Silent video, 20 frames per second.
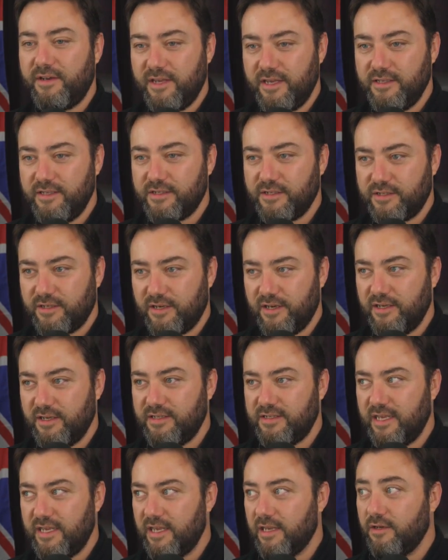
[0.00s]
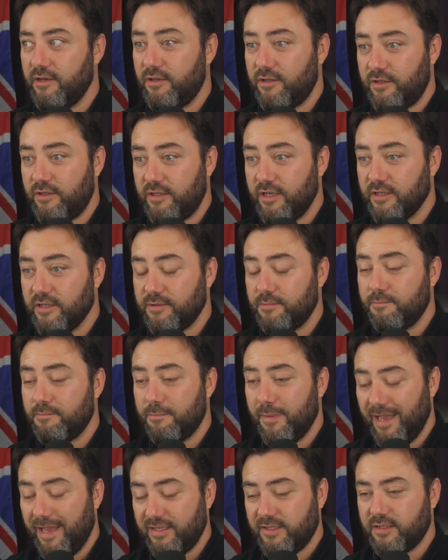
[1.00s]
in society doesn't
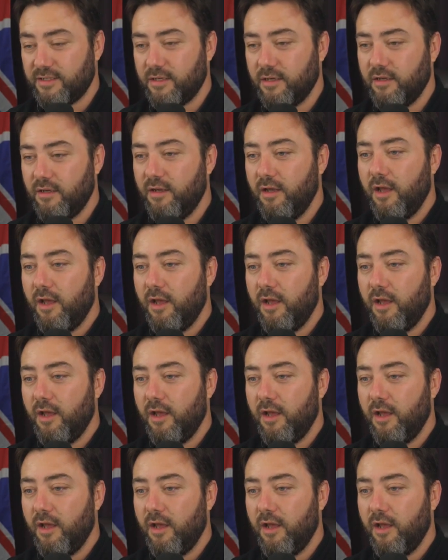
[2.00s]
matter,